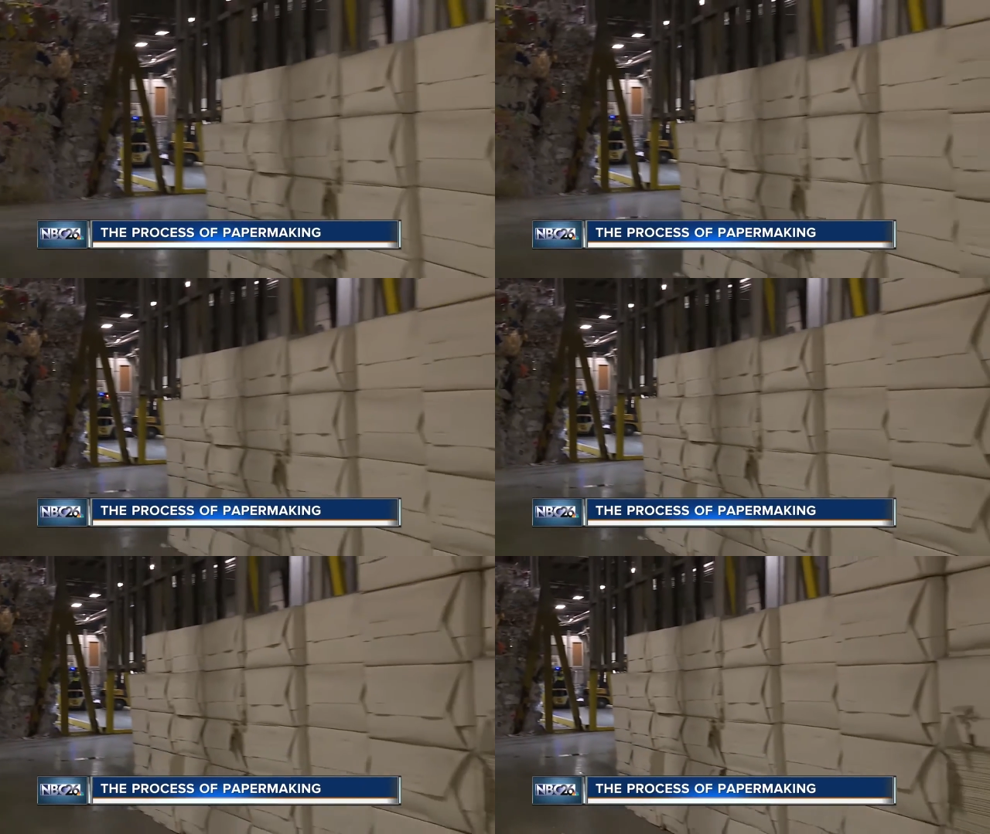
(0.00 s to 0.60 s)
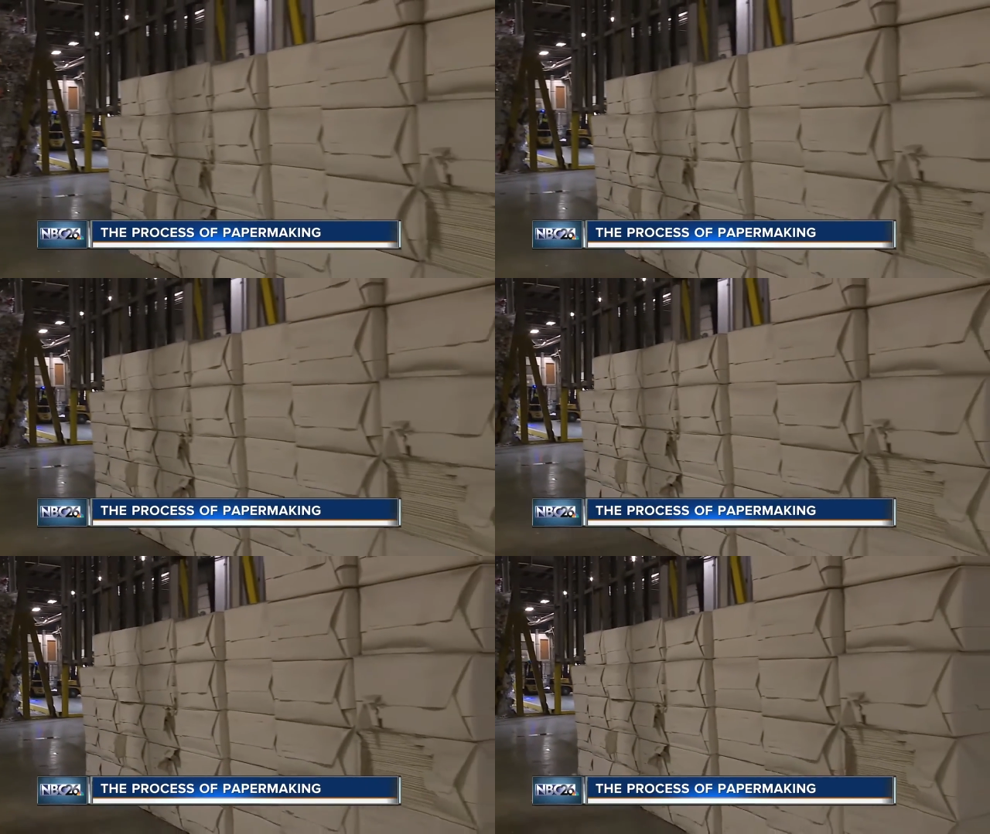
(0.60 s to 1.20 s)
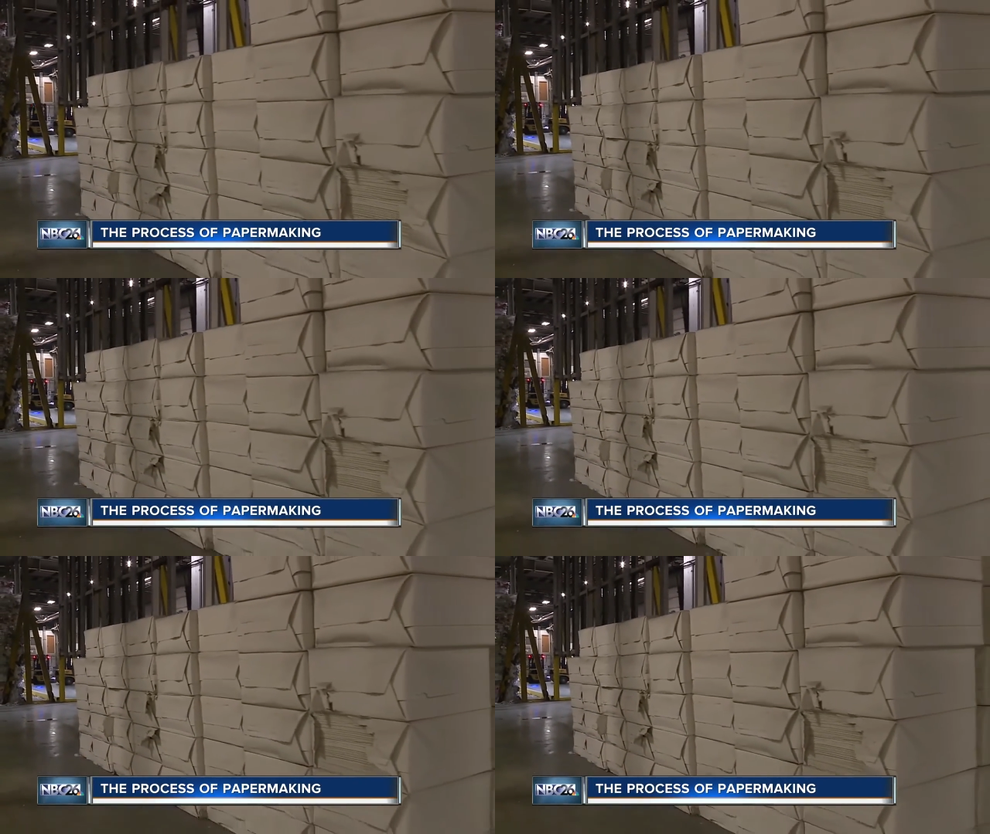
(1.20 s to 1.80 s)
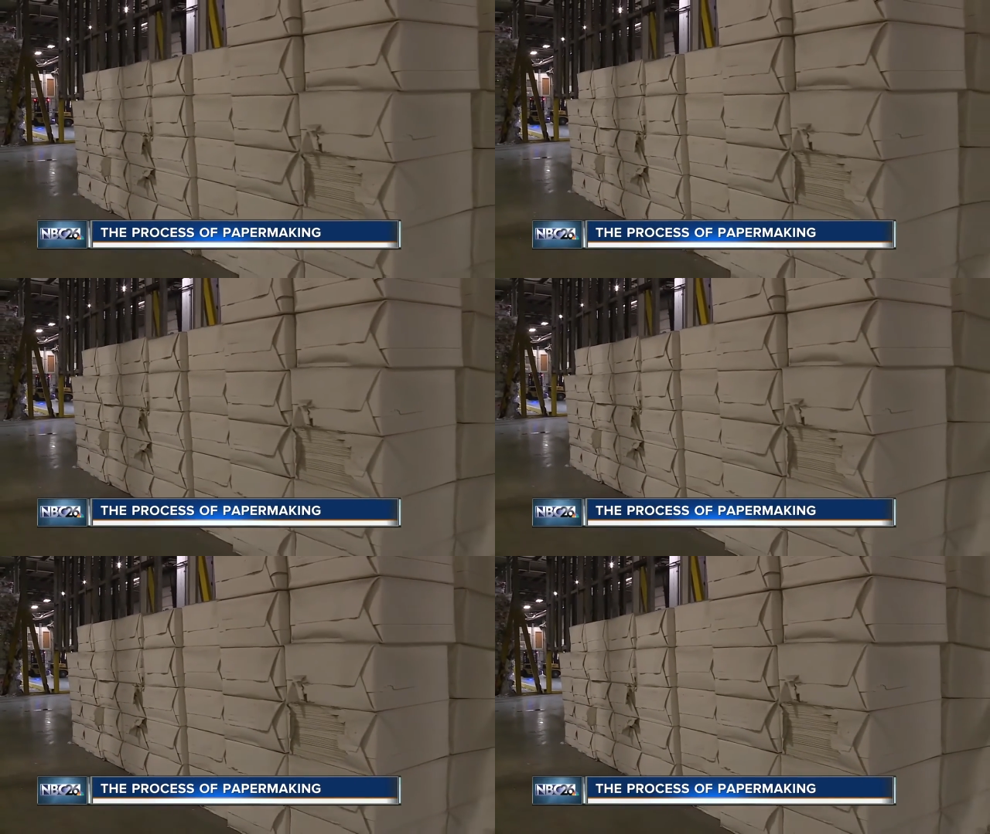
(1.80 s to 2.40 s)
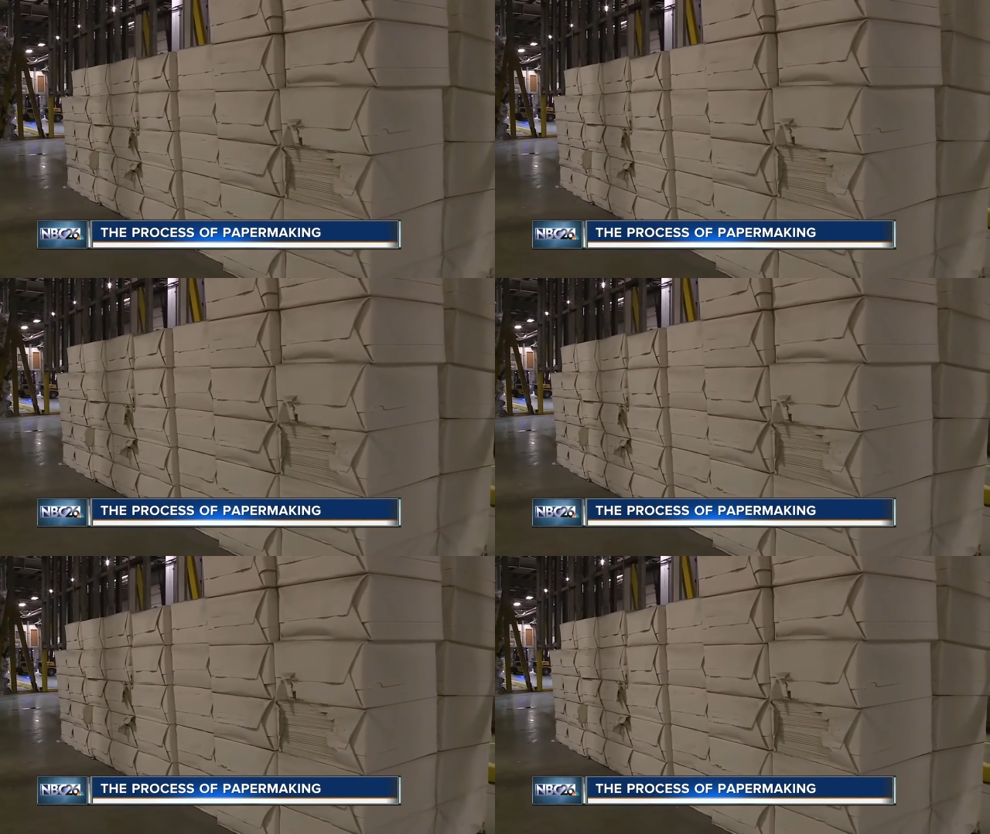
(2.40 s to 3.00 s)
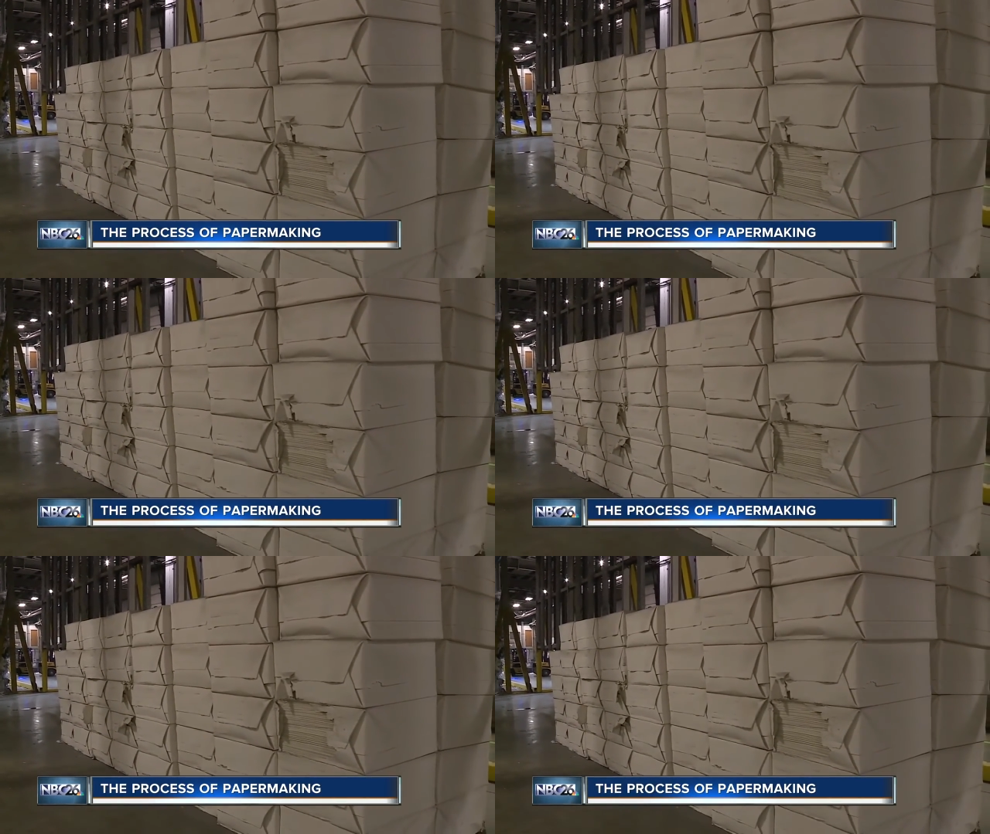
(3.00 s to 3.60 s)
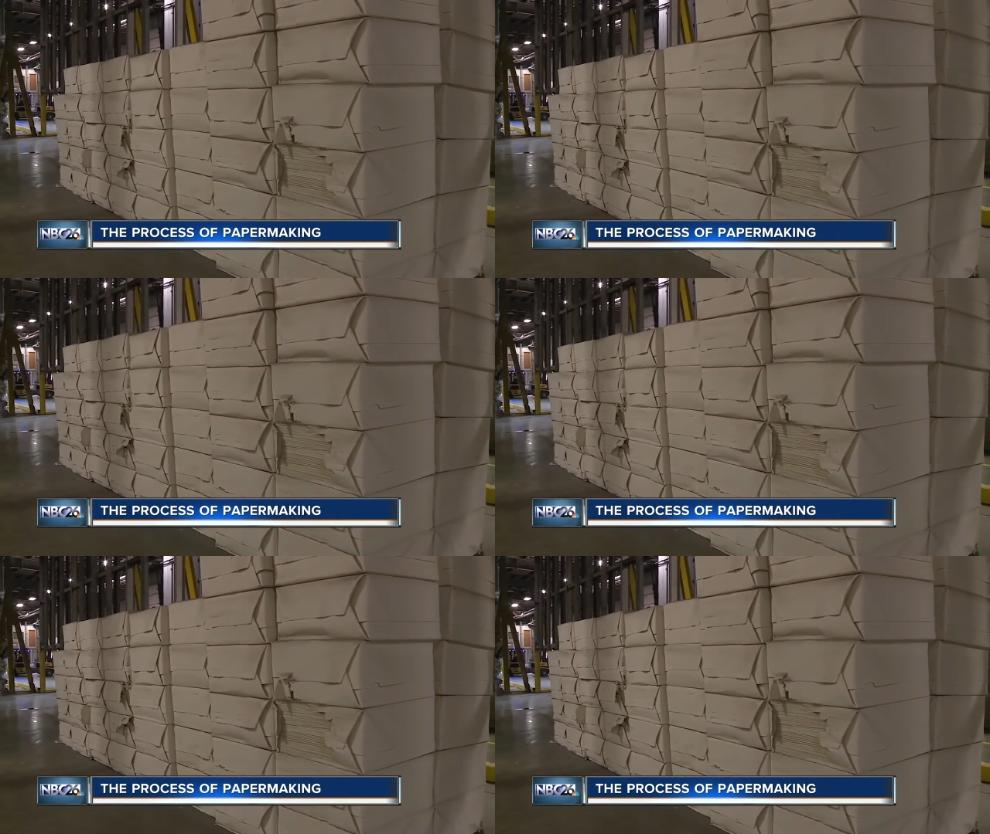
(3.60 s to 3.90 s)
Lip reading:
(no speaker visible)